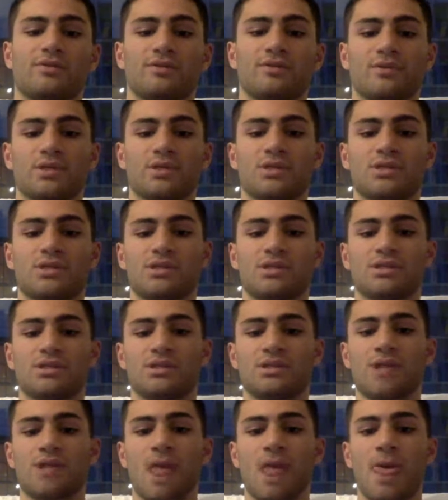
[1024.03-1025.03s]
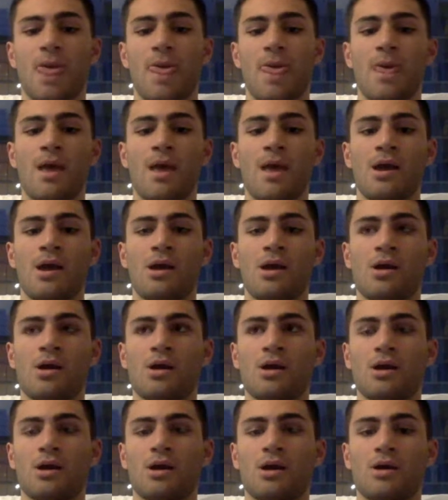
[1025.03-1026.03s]
the rest of the season.
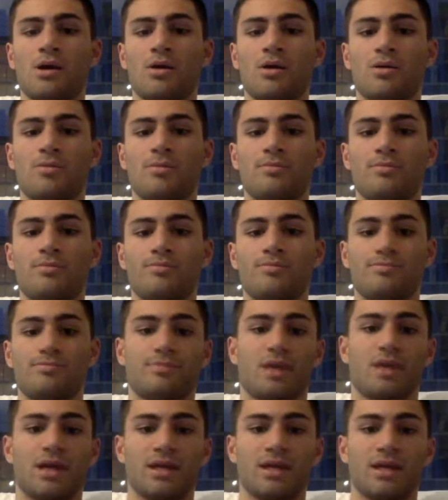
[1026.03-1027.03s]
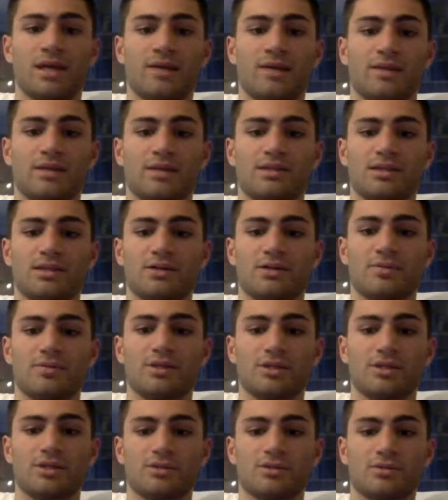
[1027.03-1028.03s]
And yeah, that's center
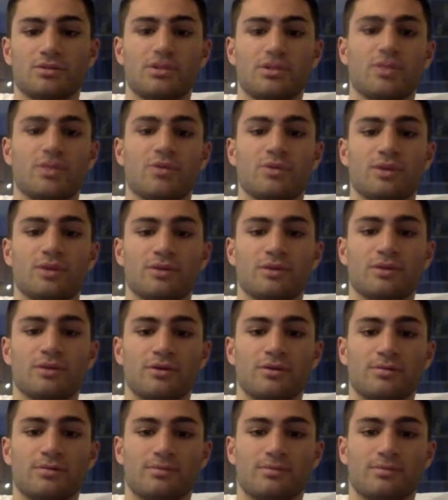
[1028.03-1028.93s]
pitch, December 23rd.